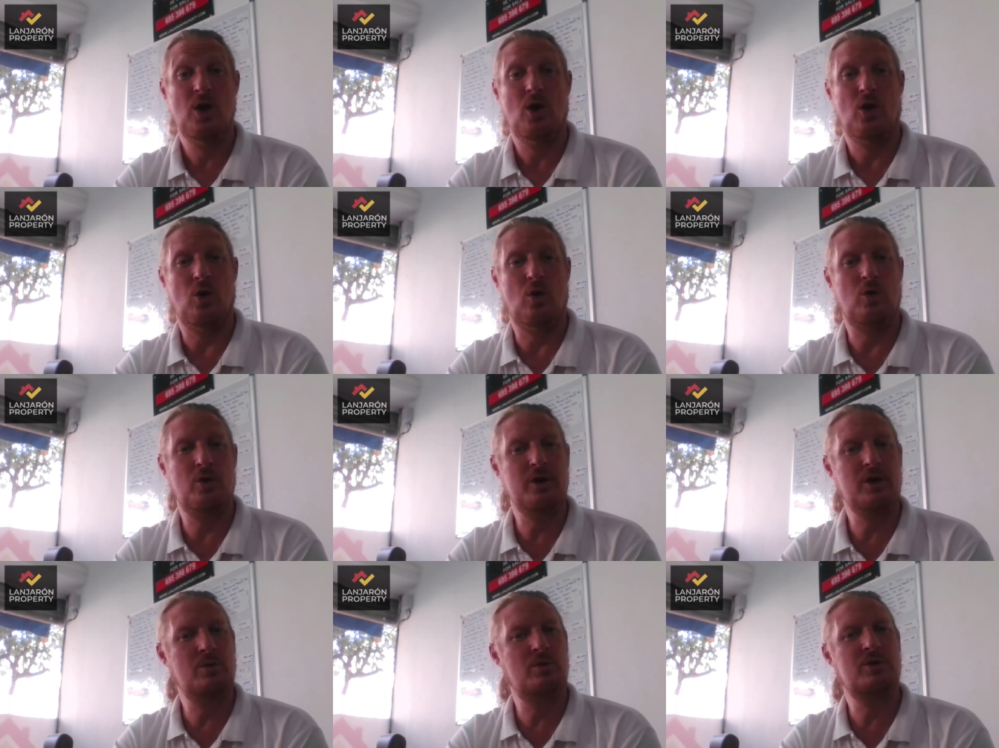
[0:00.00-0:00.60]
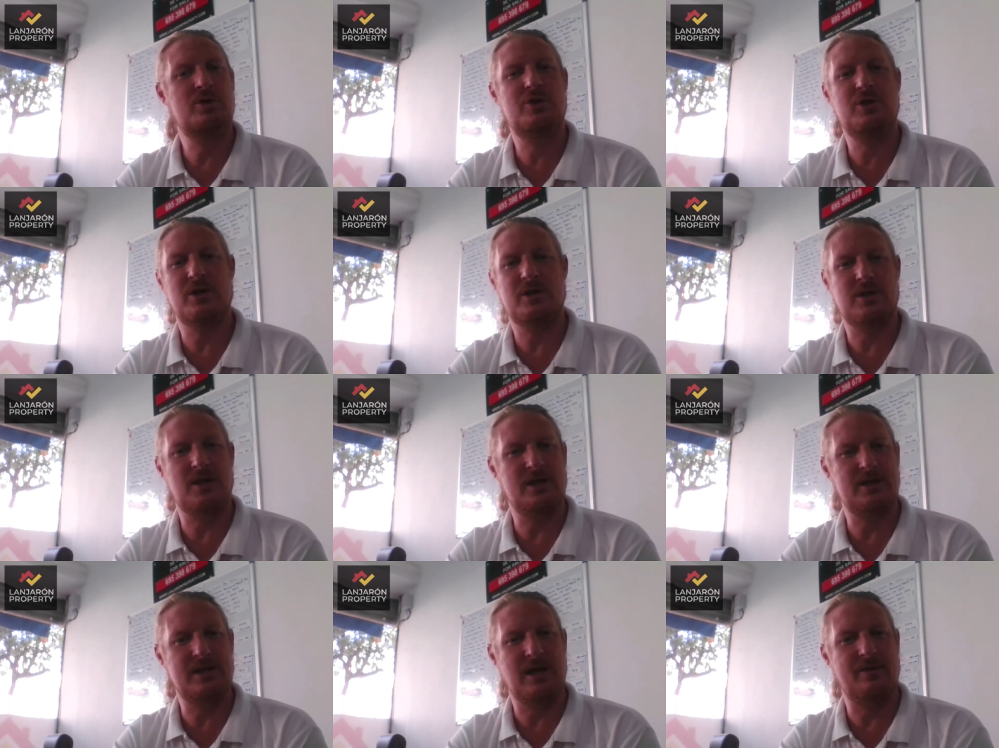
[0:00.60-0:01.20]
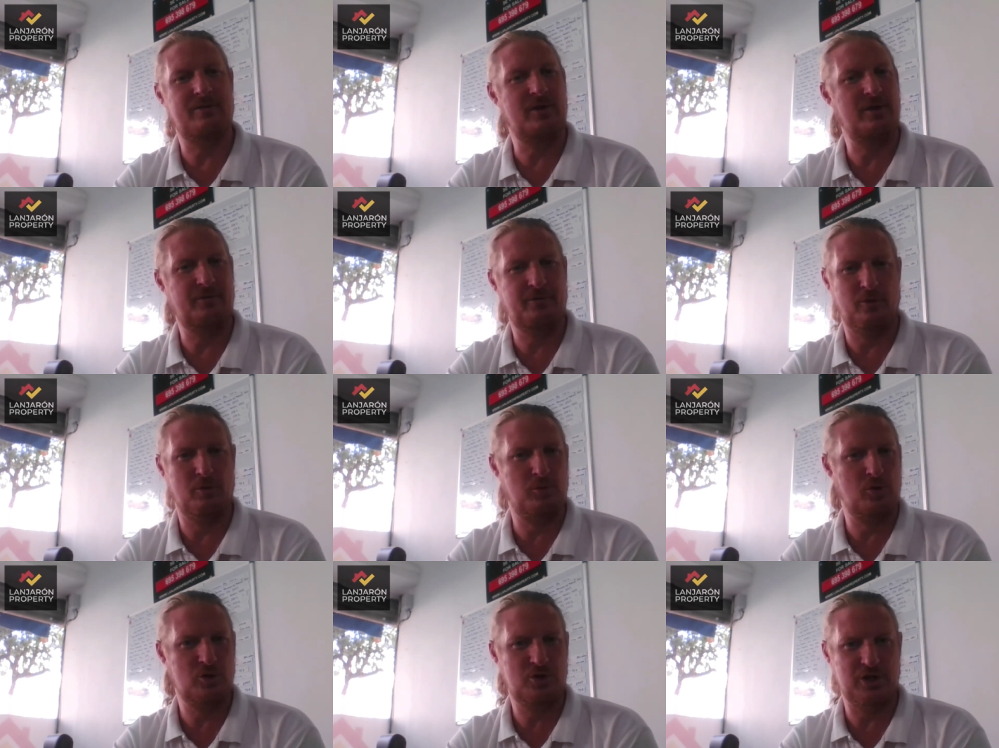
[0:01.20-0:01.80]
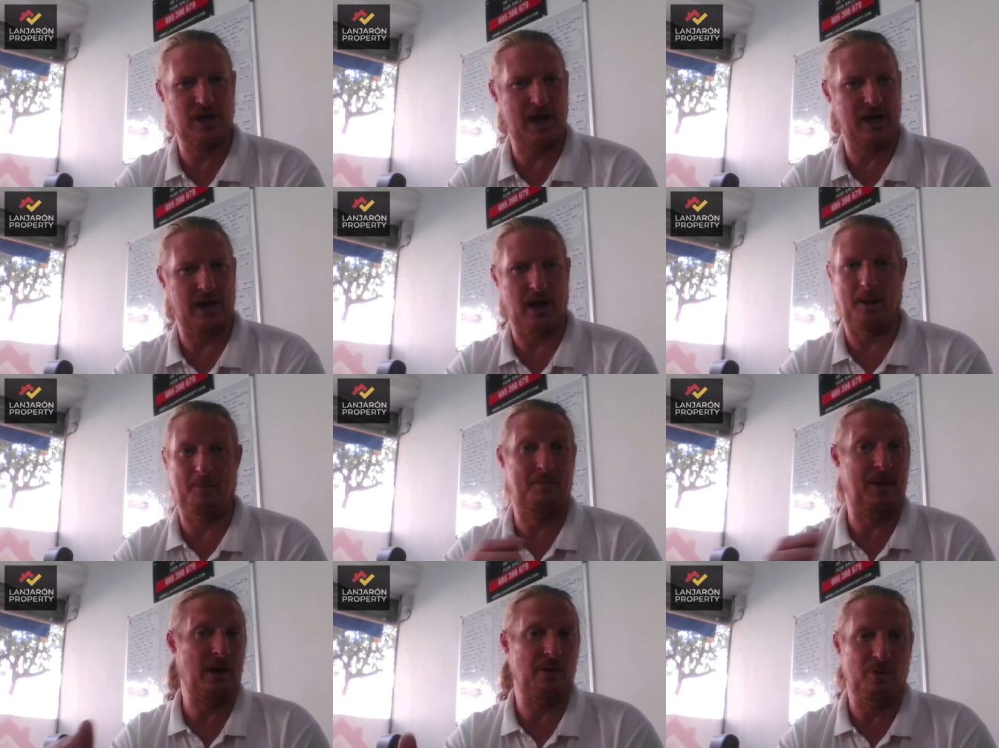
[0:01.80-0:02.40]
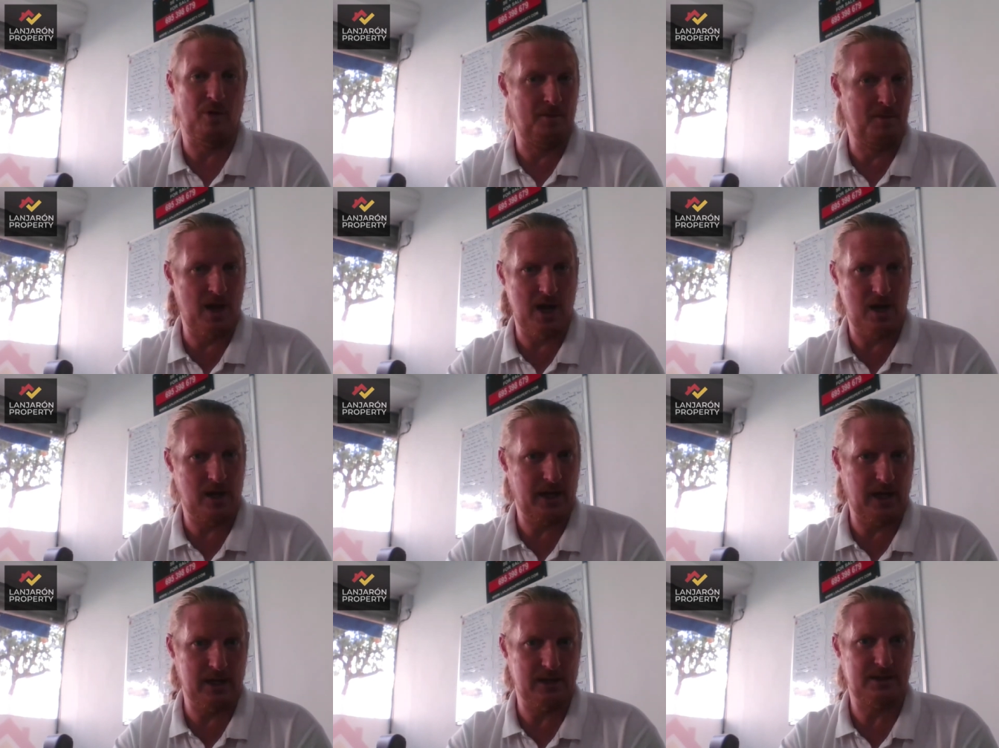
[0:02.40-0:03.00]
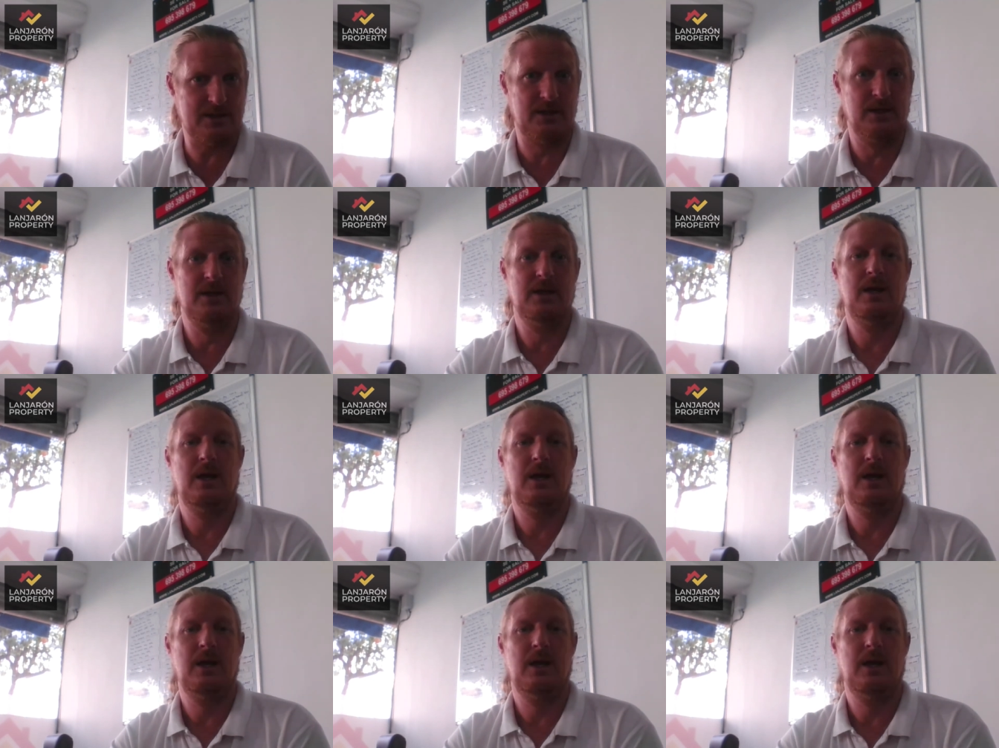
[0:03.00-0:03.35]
or you would just like to have an informal chat about the market,